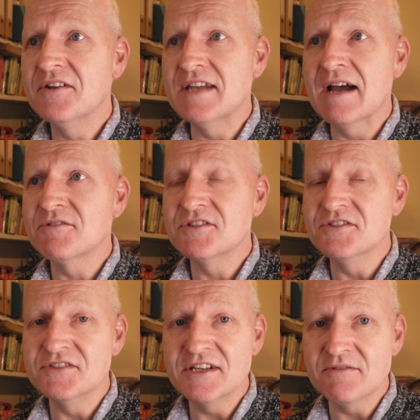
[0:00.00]
down to
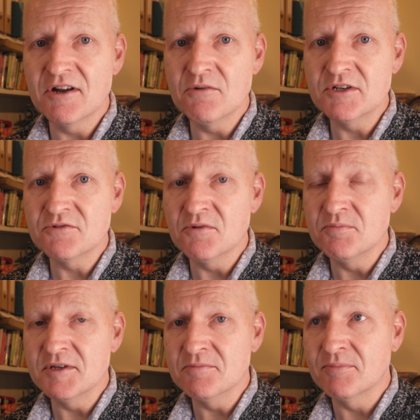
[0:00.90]
0, which would
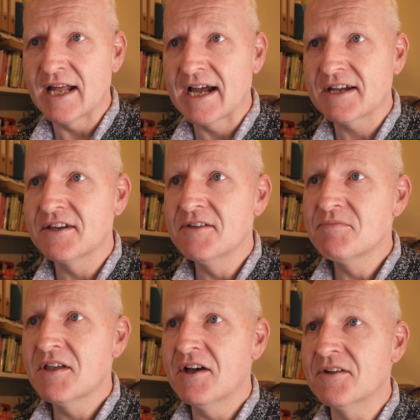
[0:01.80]
be black,
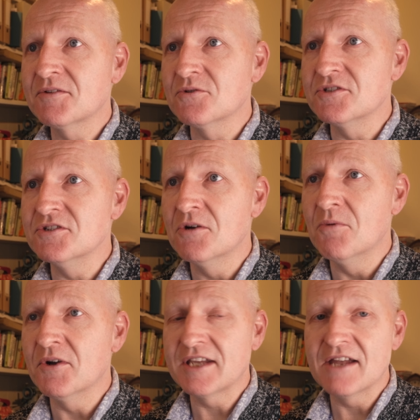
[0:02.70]
And of course, you don't
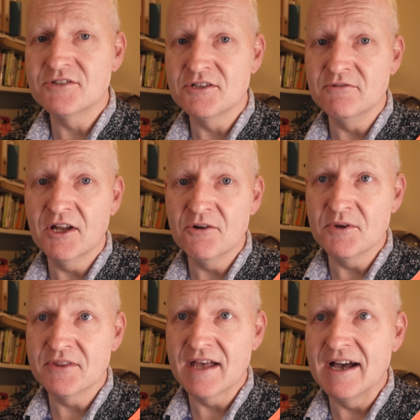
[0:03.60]
want to get too low
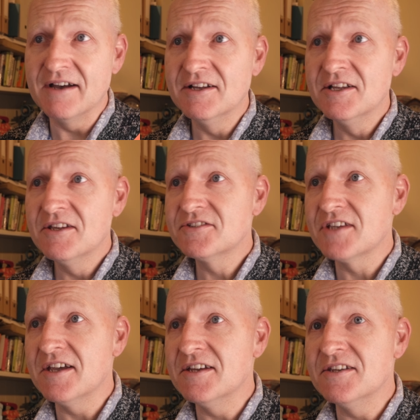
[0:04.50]
with that.
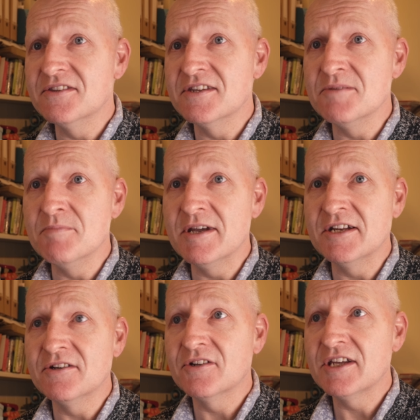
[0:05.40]
Say the
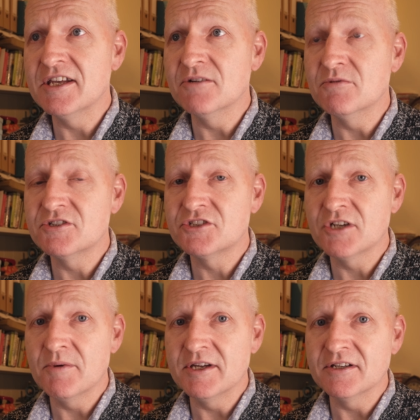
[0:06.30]
mean here was
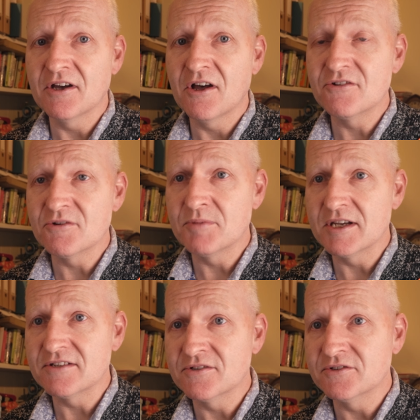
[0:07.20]
showing 100
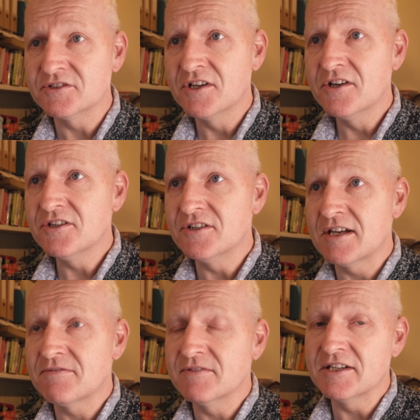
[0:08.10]
pixels, you're
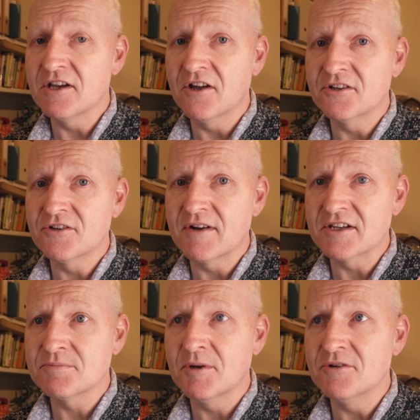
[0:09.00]
definitely
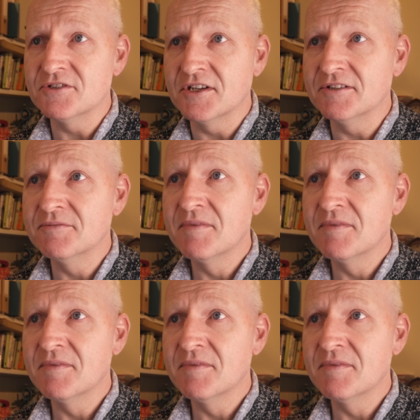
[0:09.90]
underexposing.